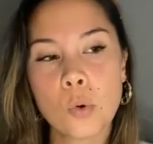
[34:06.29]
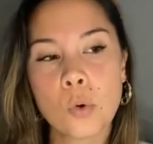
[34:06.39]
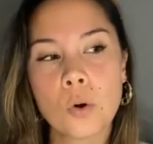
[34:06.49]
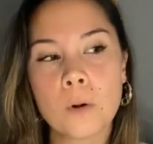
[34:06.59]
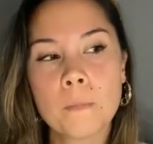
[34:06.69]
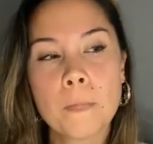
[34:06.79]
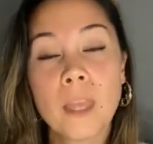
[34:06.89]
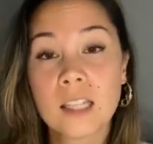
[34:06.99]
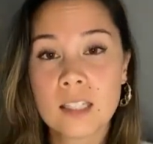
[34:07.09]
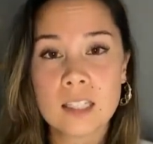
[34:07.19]
or
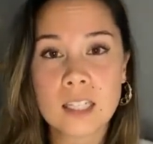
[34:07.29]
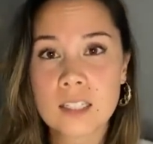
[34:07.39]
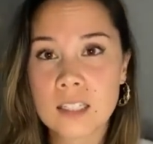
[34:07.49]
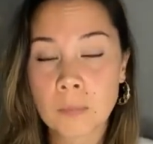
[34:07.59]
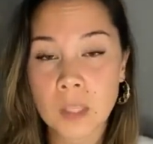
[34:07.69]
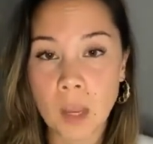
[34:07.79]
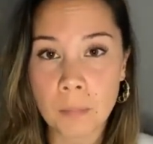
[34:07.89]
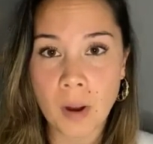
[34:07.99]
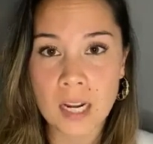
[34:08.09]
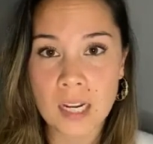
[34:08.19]
listening to something
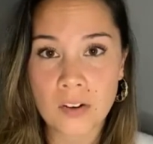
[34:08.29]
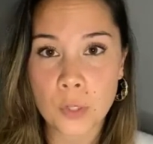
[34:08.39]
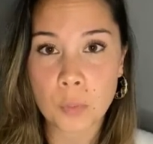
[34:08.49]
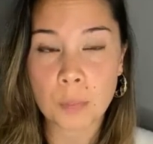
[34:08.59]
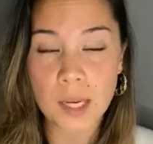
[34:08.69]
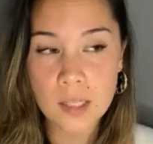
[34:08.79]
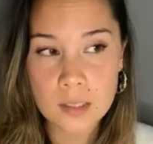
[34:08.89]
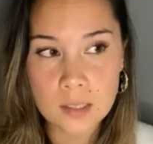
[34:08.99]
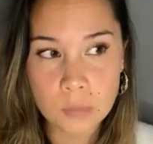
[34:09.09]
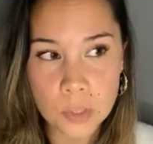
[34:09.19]
like binaural
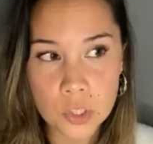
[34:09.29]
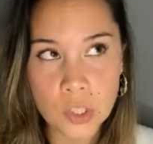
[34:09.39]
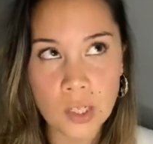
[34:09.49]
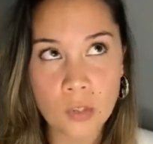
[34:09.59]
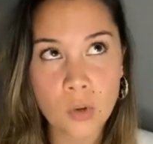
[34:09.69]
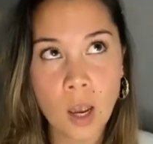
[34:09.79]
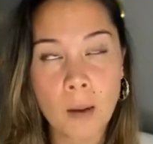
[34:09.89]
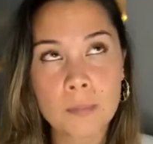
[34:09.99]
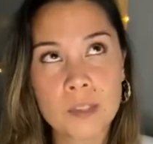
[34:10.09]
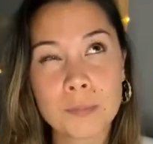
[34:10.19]
beats, which you can look up.